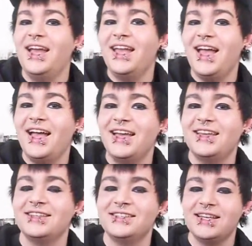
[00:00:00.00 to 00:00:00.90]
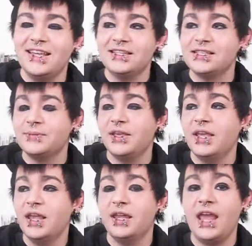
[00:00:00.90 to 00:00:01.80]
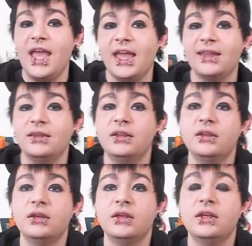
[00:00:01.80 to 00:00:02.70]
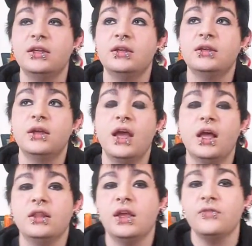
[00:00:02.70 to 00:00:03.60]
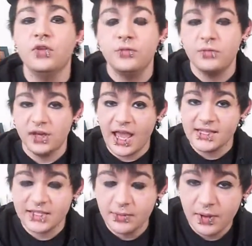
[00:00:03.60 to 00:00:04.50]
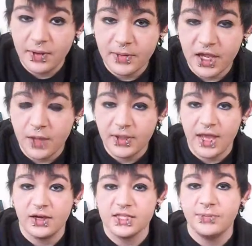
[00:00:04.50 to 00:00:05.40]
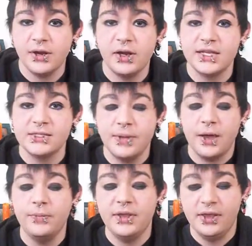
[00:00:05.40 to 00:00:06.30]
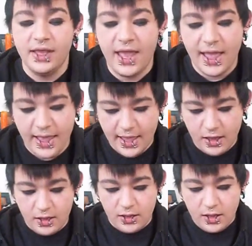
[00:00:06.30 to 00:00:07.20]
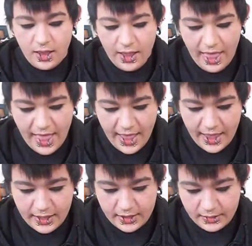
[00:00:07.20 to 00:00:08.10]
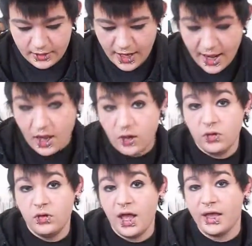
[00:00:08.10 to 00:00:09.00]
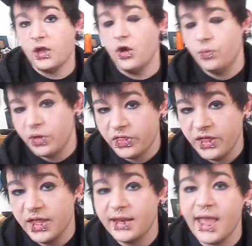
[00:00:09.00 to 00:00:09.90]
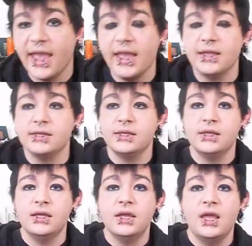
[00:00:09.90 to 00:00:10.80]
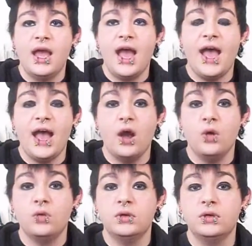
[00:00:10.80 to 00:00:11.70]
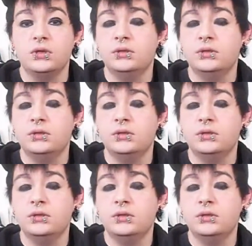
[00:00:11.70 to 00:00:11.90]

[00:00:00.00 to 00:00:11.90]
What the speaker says: Hi guys, it's me again, and a lot of you have been asking me about my coming out experience, about being gay, and how I cope with it, and how